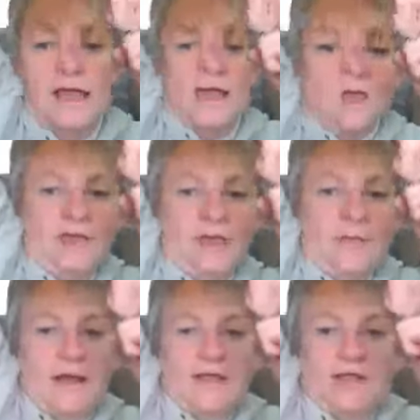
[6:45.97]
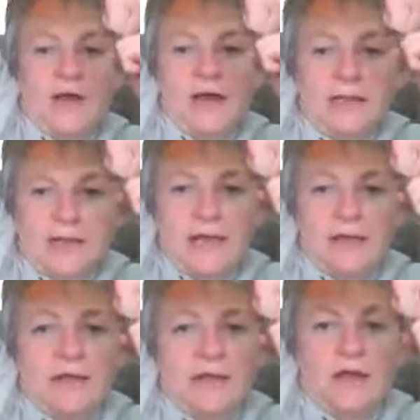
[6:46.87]
If you think about a straight
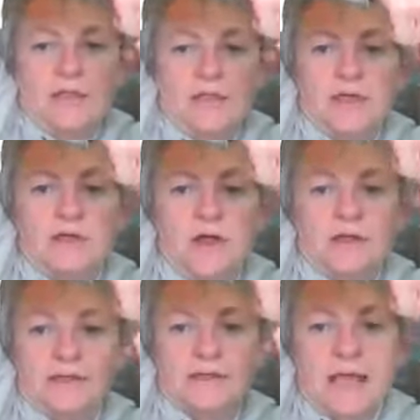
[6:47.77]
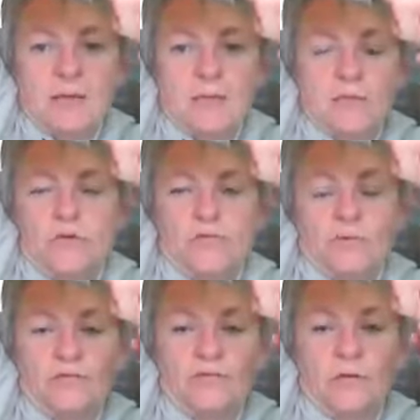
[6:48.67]
leg, there's not the same
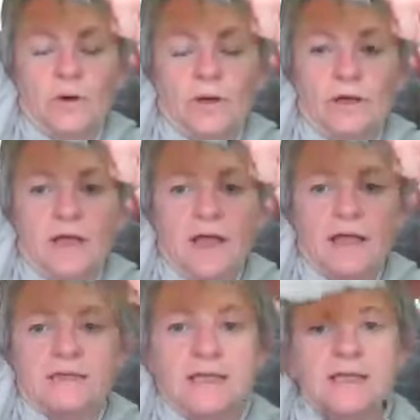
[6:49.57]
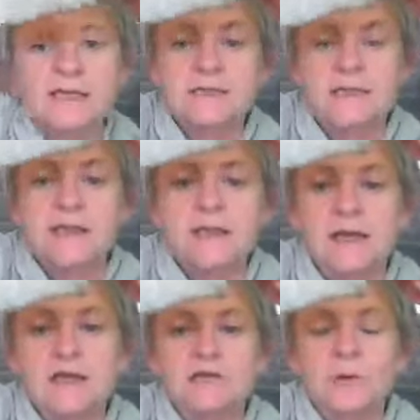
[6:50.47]
movement forward as there is in
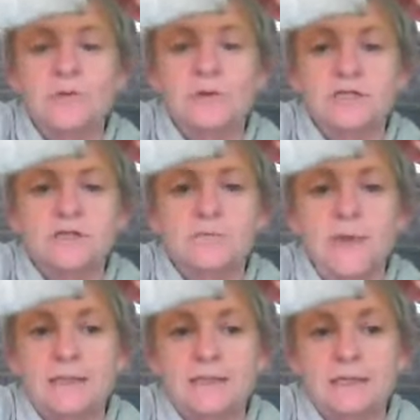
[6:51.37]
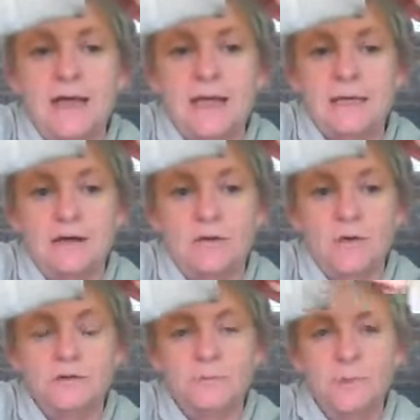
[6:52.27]
a joint which is bent, like in a
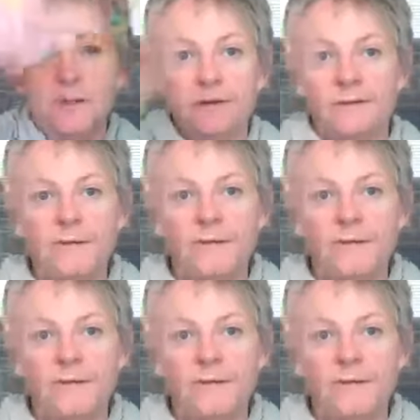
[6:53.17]
quadruped,